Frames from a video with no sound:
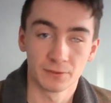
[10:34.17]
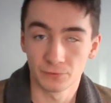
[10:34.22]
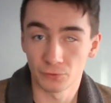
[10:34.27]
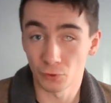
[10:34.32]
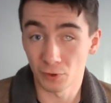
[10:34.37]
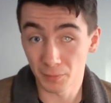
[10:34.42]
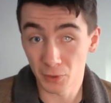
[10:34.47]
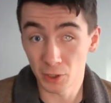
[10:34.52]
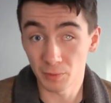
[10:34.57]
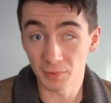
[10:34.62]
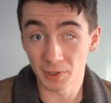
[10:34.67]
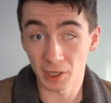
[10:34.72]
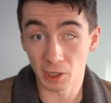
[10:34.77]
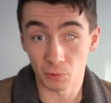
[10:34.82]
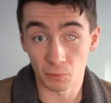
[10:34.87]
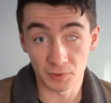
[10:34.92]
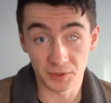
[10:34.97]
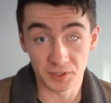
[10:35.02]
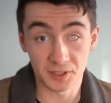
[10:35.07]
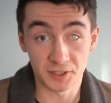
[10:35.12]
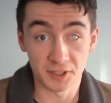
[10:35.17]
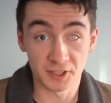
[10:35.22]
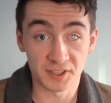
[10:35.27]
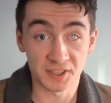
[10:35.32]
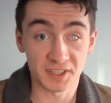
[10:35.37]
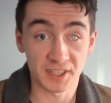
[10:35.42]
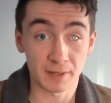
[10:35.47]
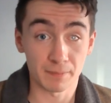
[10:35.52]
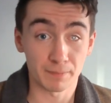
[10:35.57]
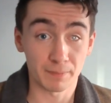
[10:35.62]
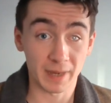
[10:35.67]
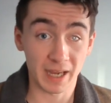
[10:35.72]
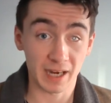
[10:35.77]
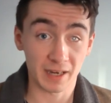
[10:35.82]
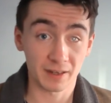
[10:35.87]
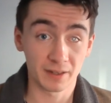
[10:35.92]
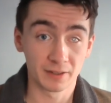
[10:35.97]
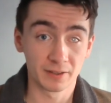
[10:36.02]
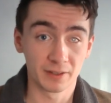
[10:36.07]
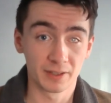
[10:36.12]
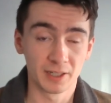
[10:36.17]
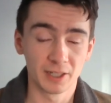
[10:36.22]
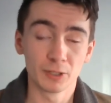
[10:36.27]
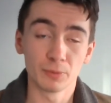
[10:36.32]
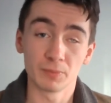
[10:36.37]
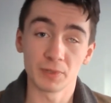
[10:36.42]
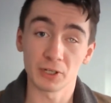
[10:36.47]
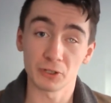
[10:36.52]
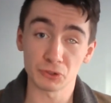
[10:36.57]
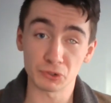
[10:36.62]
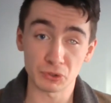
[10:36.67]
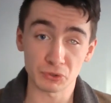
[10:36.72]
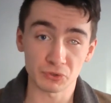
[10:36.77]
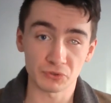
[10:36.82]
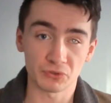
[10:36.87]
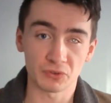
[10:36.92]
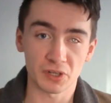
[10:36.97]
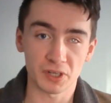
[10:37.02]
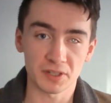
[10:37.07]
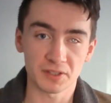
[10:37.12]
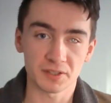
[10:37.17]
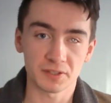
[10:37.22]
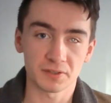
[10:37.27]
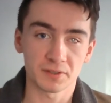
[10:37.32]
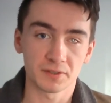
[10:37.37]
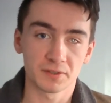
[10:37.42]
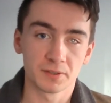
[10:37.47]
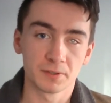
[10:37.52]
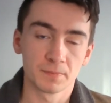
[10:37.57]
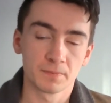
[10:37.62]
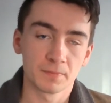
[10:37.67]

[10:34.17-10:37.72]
For a moment, I wanted to step back because I was frightened,